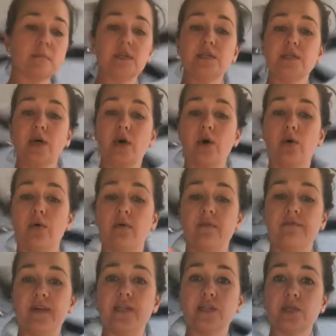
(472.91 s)
So
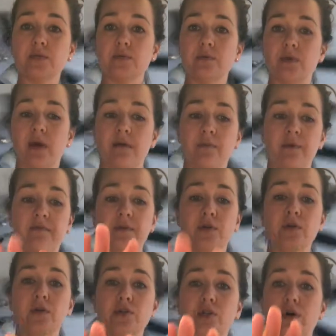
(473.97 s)
veggies, we
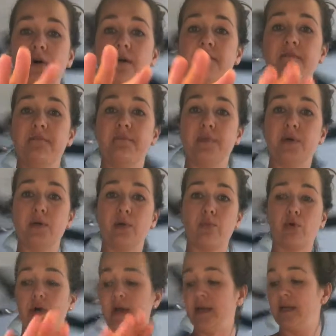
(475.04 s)
filled our jar, put our
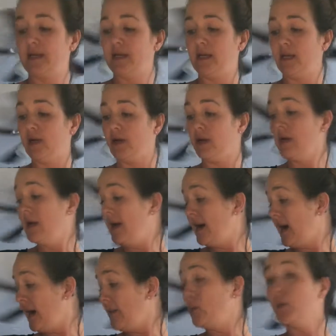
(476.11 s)
brine in here.
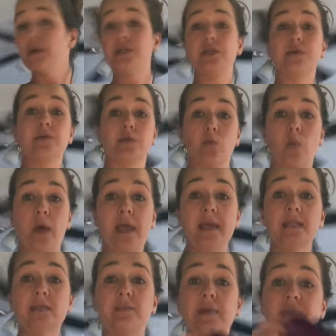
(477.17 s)
I'm going to use the
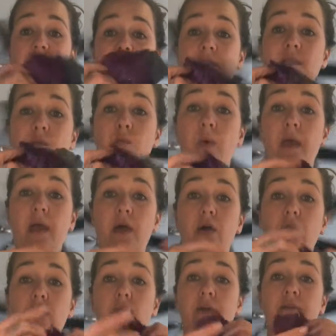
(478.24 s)
weights, but this is
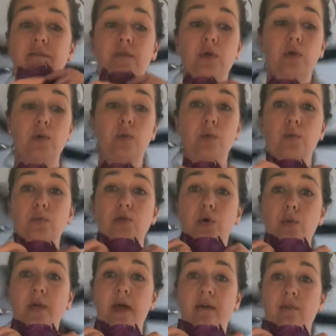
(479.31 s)
where if you
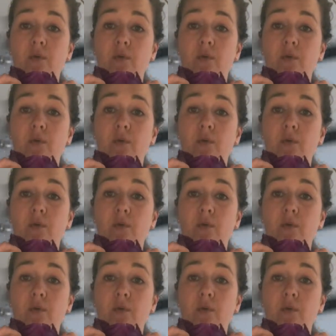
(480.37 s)
don't have